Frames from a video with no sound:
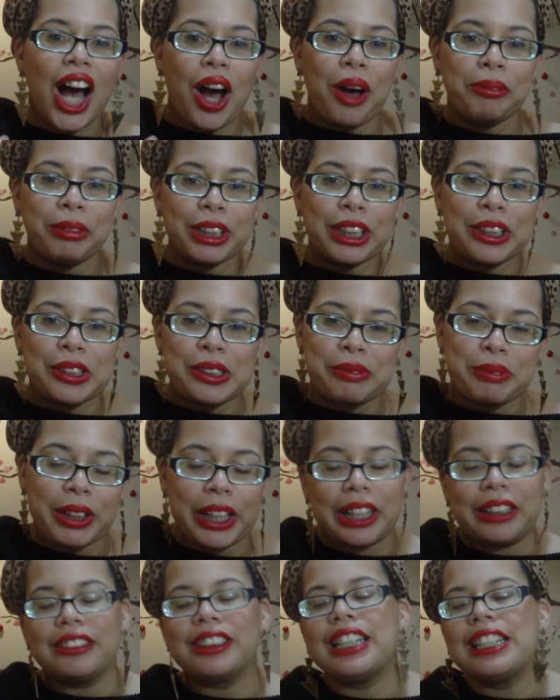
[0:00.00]
I'll put those
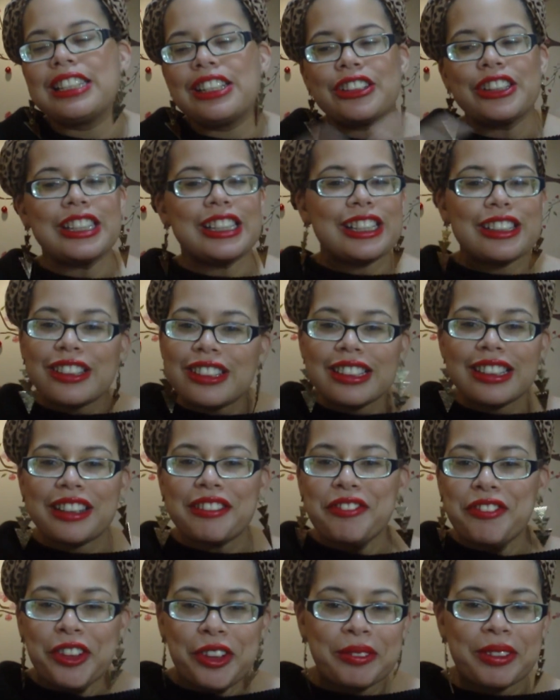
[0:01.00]
below because they're still
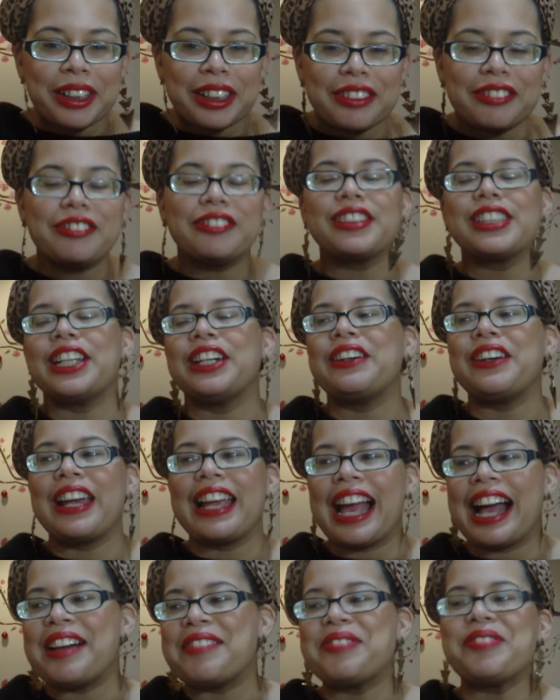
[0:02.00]
informative. So
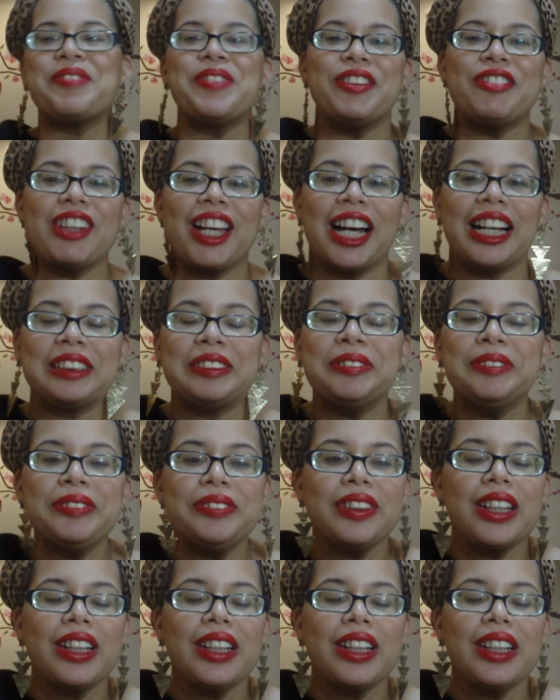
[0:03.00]
yeah, moving on.